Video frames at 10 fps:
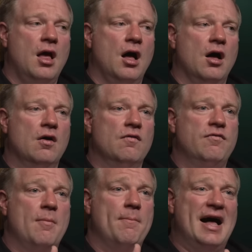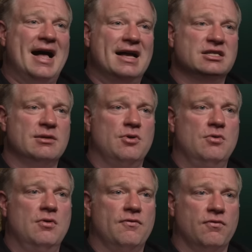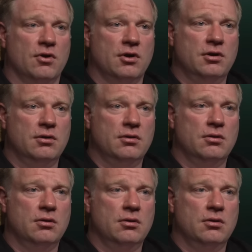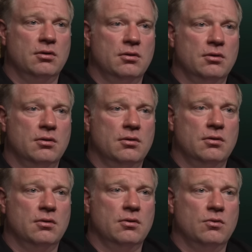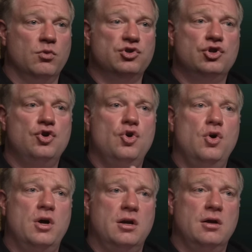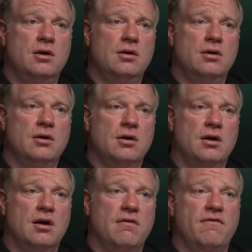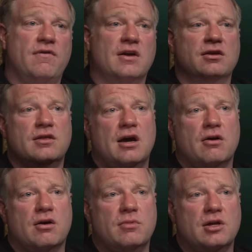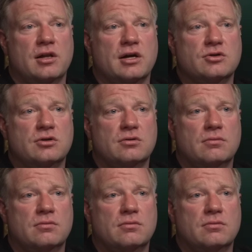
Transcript: of possible fraud, which could have affected the outcome of the election